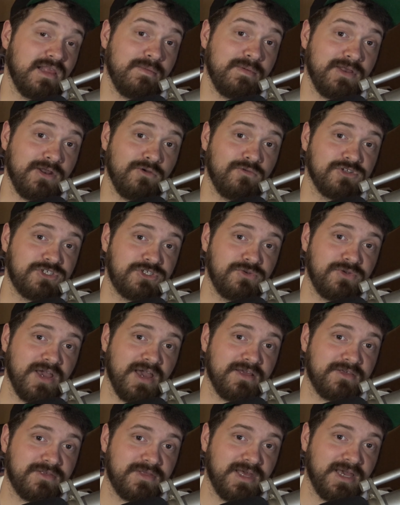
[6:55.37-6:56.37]
Let me know what you
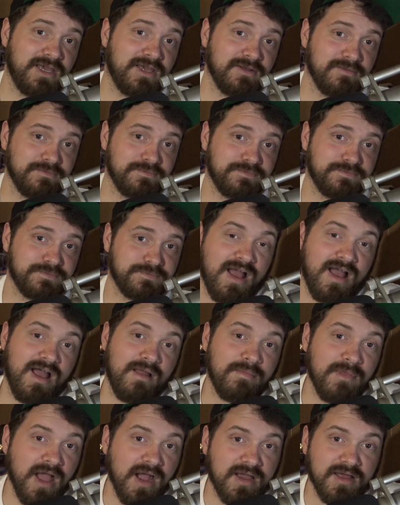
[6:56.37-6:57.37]
guys think.
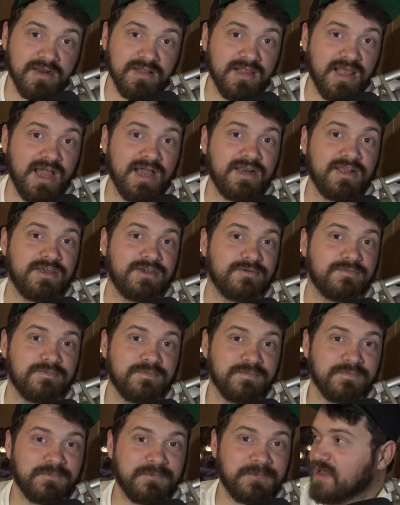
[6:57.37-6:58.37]
I'm not gonna lie to you.
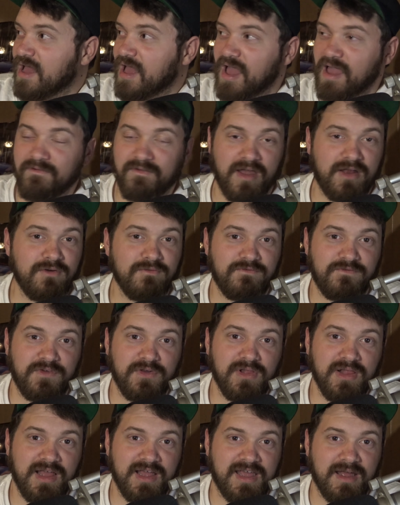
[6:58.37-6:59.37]
I don't feel
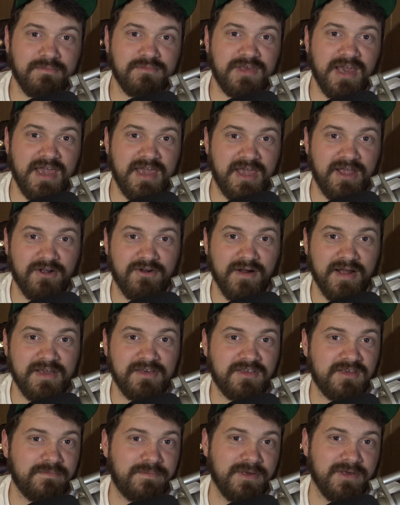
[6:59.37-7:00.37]
like I'm taking
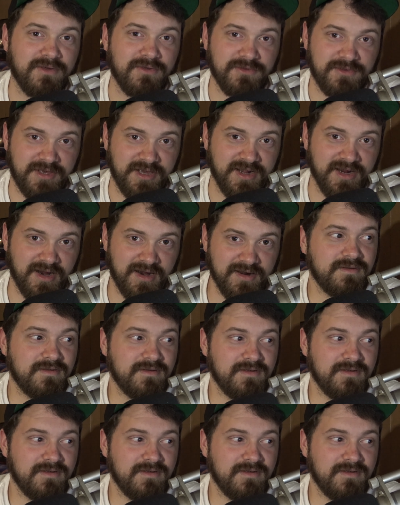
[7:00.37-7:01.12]
crazy pills here.